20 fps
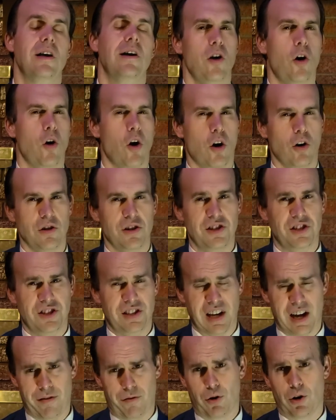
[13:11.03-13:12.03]
There are
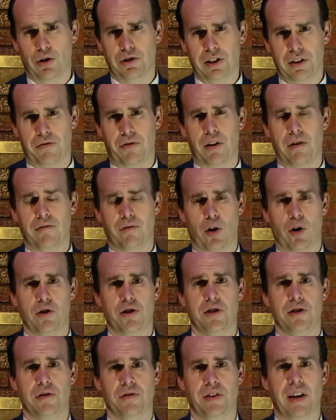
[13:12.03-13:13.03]
several different
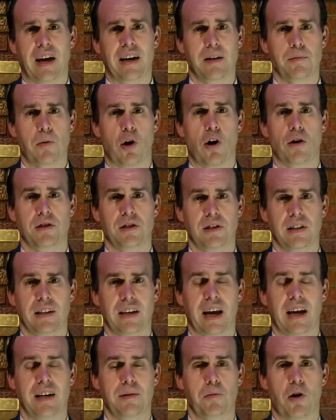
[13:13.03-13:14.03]
versions of Kingdom Hearts in the
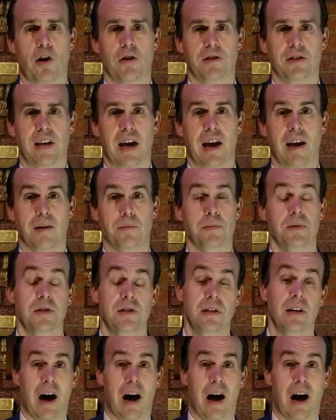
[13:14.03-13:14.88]
Kingdom Hearts games.